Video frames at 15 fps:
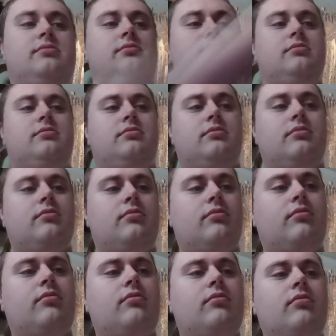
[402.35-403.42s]

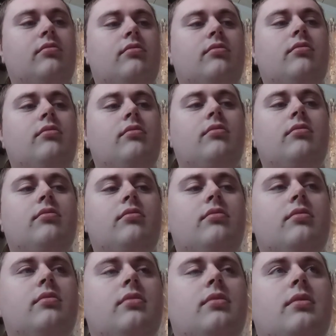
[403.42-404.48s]

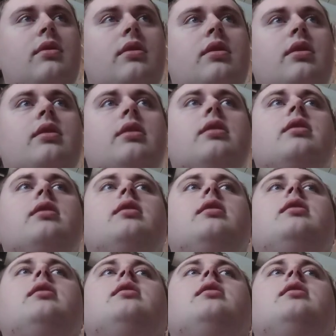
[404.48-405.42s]
(no one is talking)